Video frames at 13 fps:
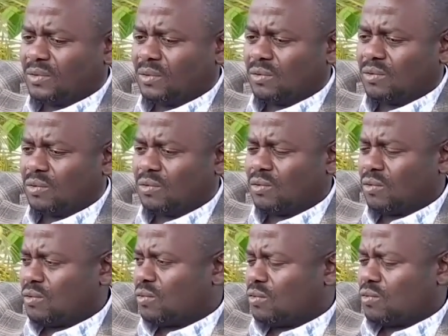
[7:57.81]
to,
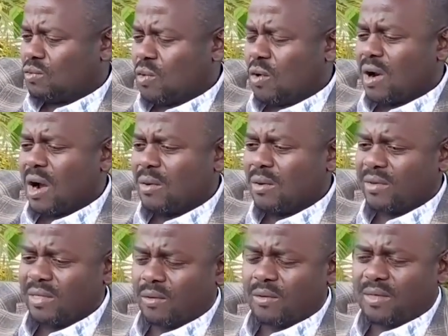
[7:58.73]
to, to to walk away
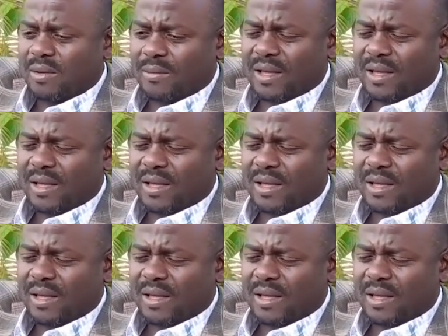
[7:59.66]
with all the